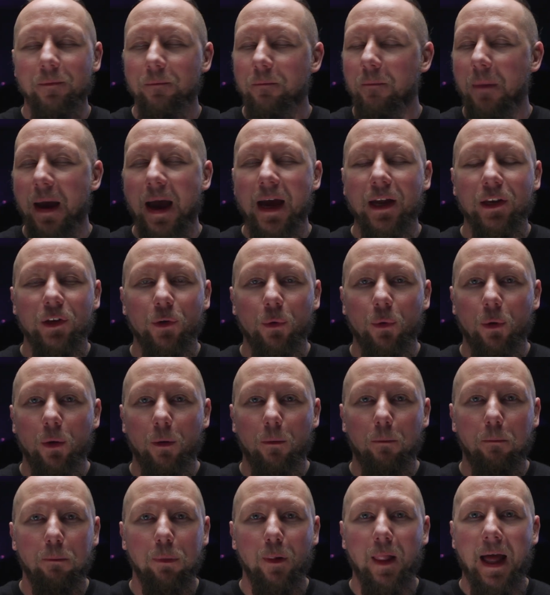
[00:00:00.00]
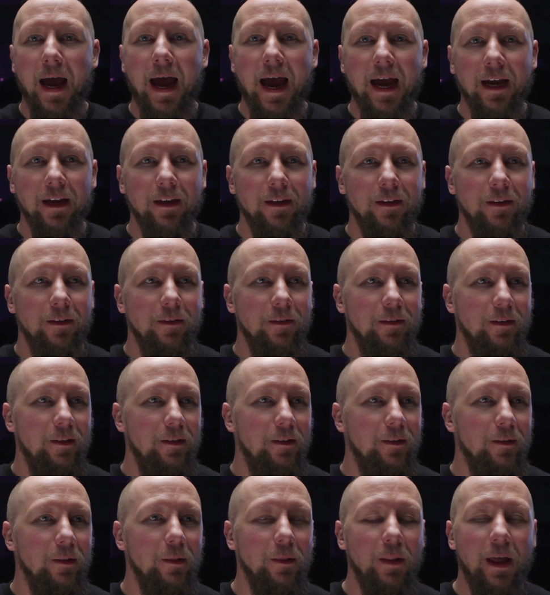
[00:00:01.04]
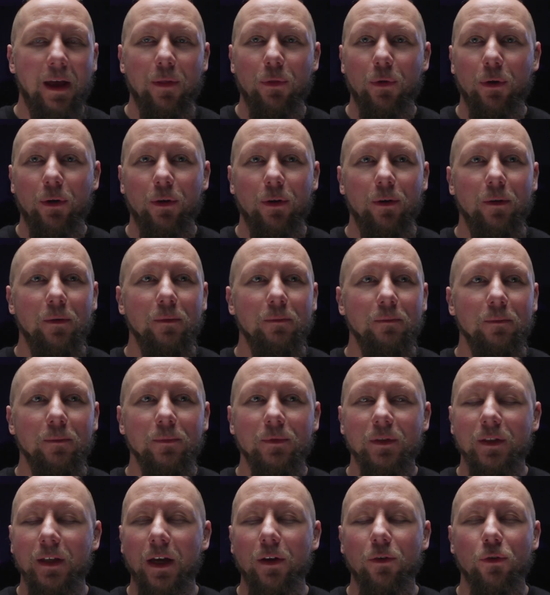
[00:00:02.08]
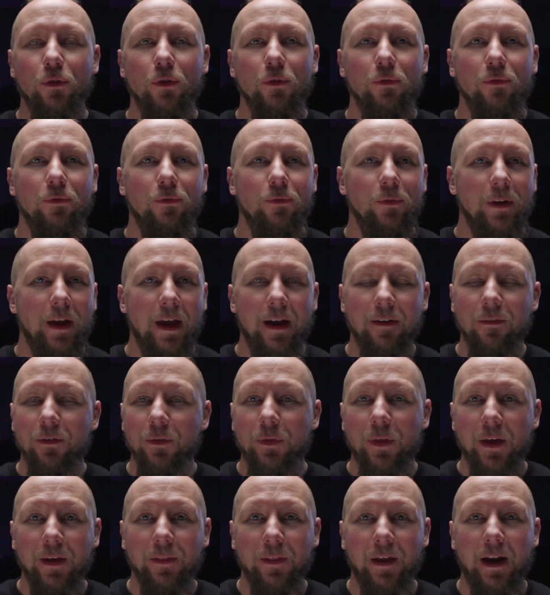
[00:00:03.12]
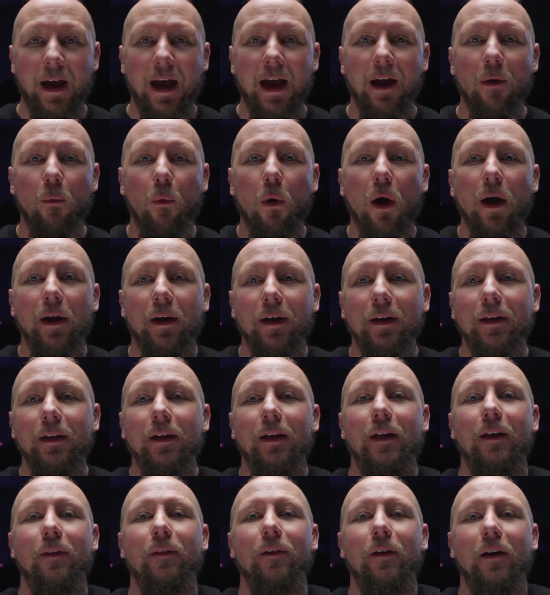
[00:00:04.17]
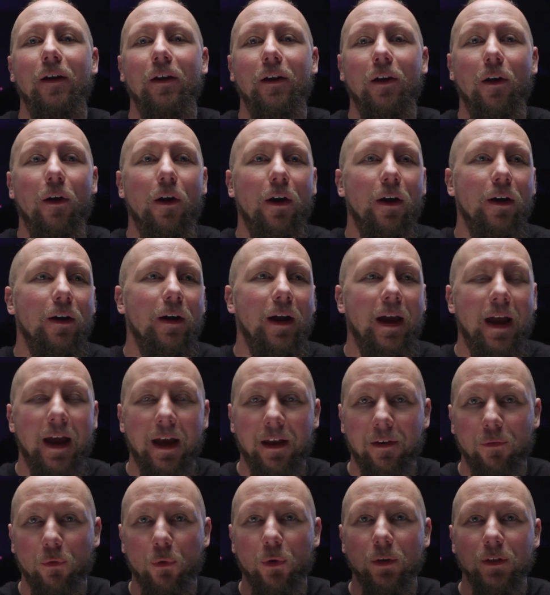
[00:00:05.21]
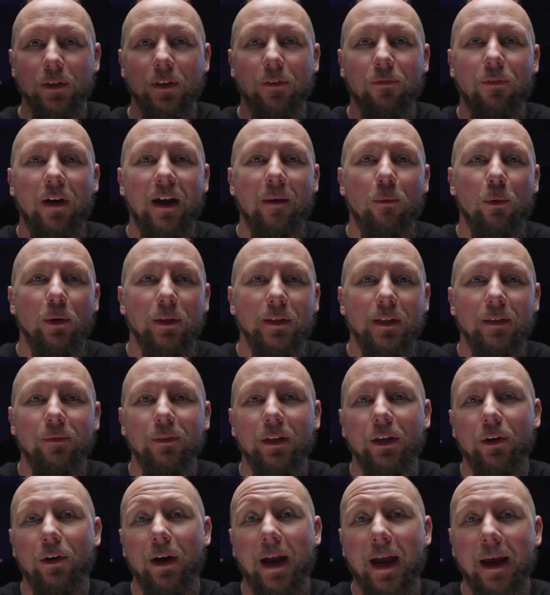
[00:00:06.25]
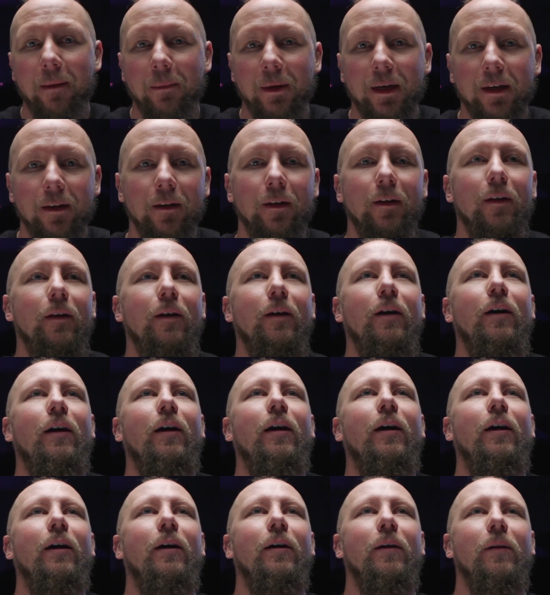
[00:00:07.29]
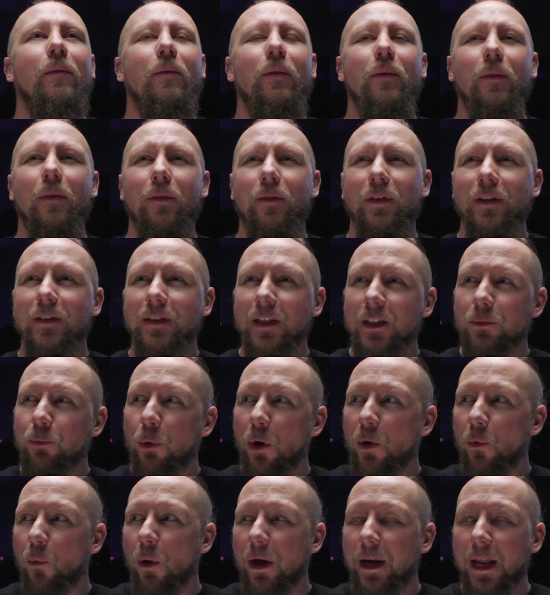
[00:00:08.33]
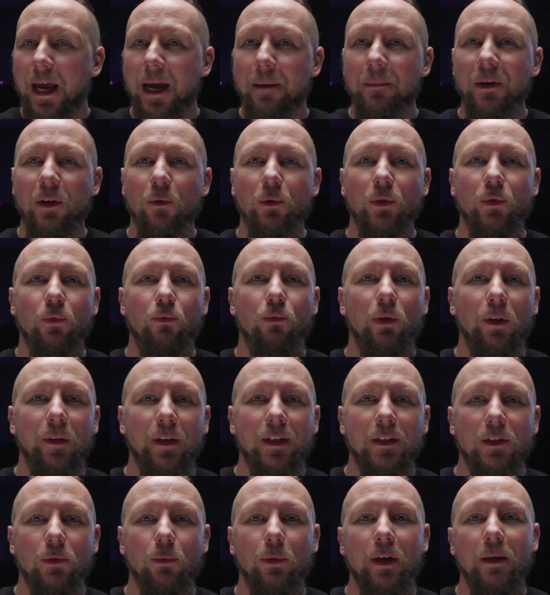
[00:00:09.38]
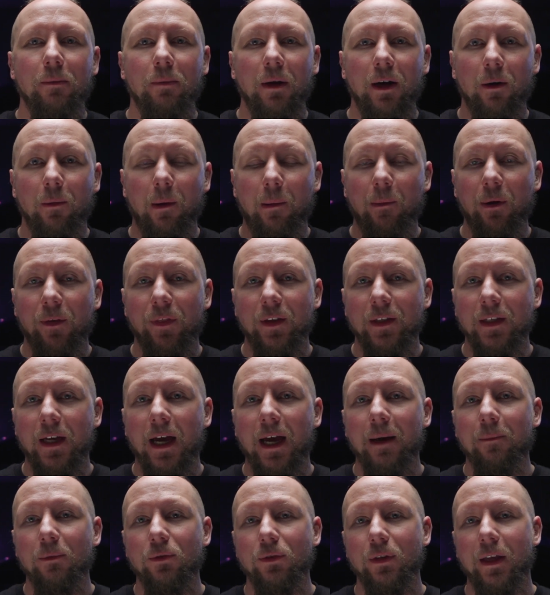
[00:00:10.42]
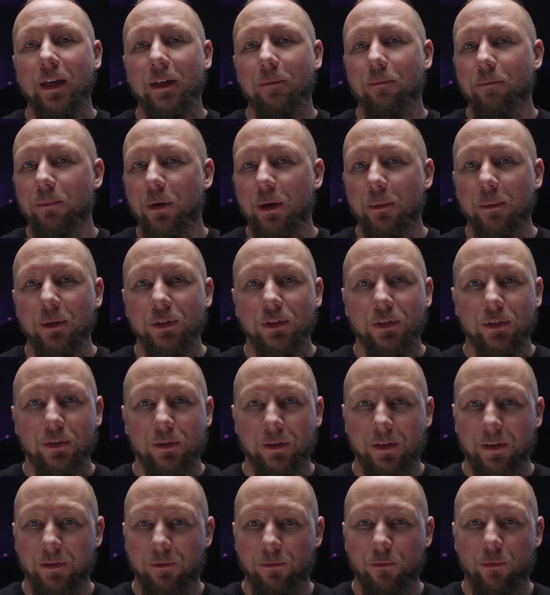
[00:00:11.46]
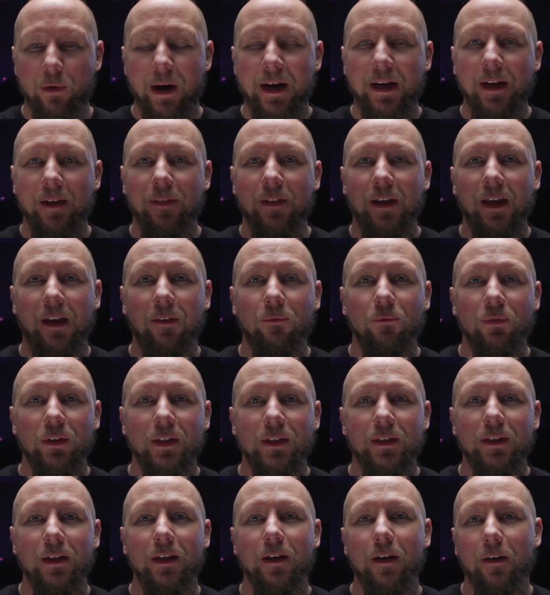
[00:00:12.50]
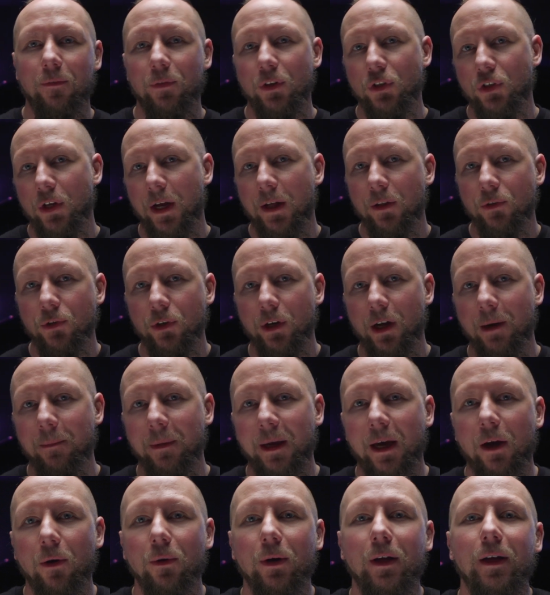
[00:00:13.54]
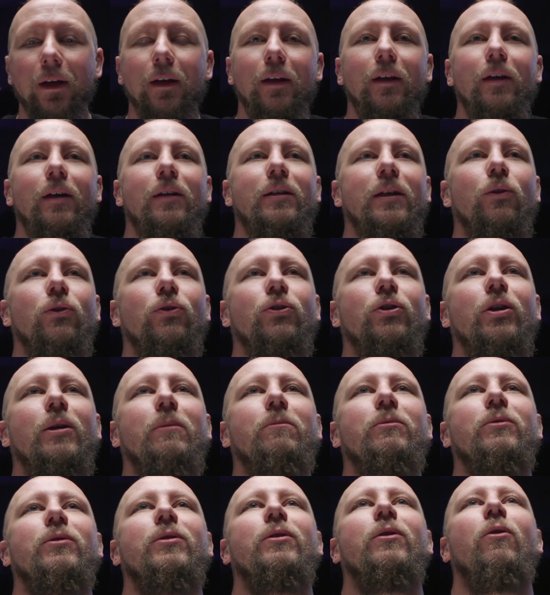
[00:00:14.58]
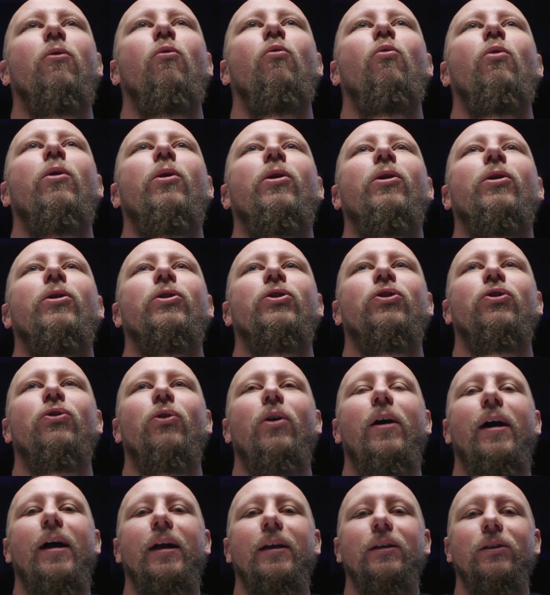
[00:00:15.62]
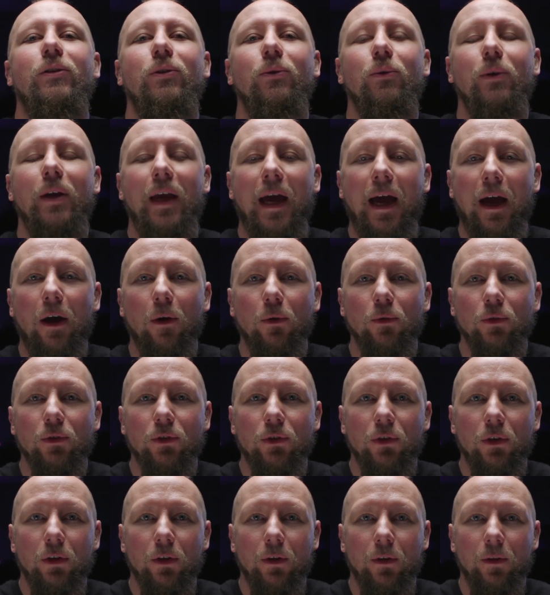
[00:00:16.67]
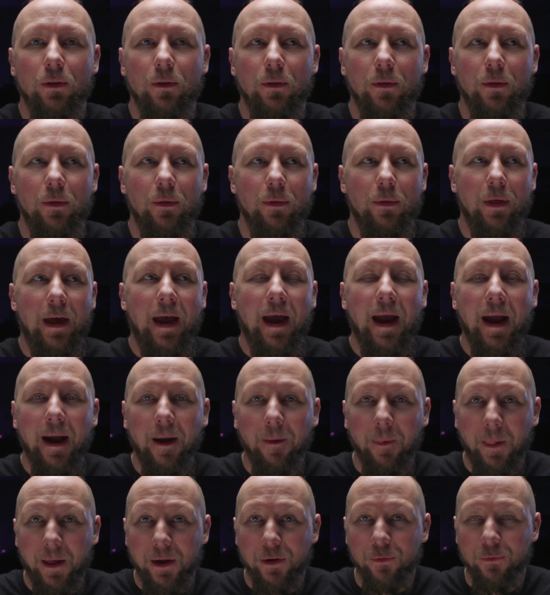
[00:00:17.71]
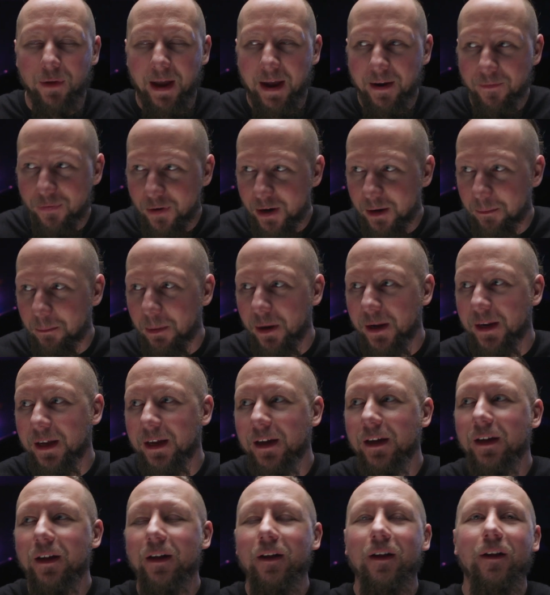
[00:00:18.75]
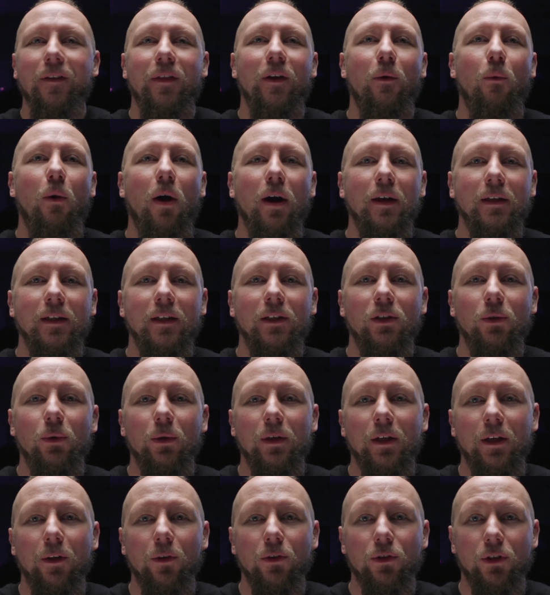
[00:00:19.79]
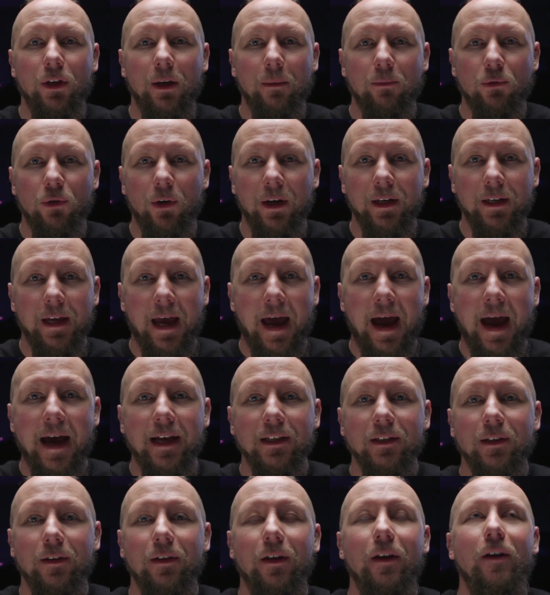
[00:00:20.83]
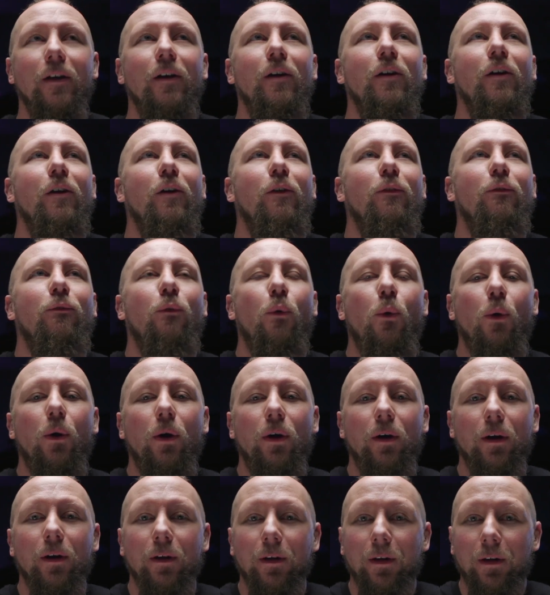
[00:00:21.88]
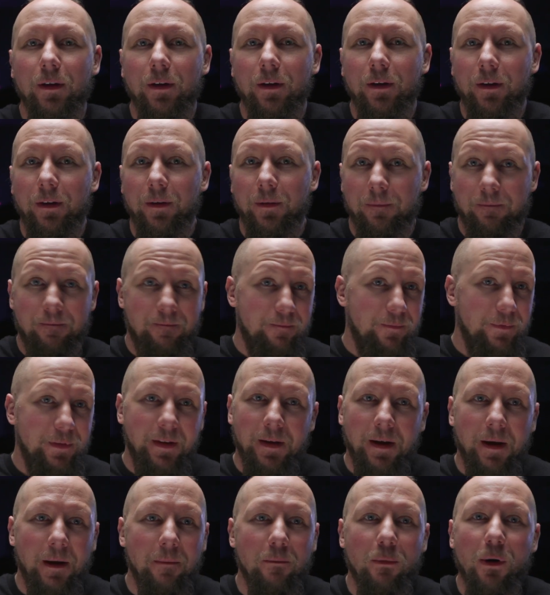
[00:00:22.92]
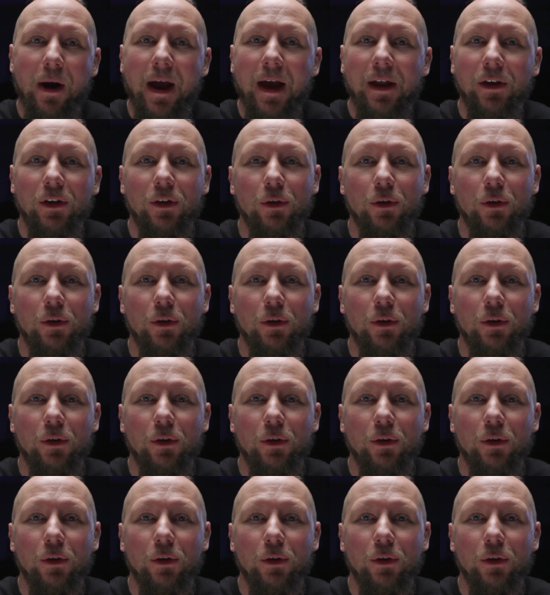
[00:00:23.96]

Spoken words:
Manual, black, leather, sunroof, everything that I wanted in a car, and of course the 5.7 liter Hemi. The 6.1 Hemi was really sweet, but I remember at the time it was like pretty much right in the infancy of the Challenger coming out. Dealerships were trying to gouge the hell out of everybody that walked into a dealership trying to ask for a brand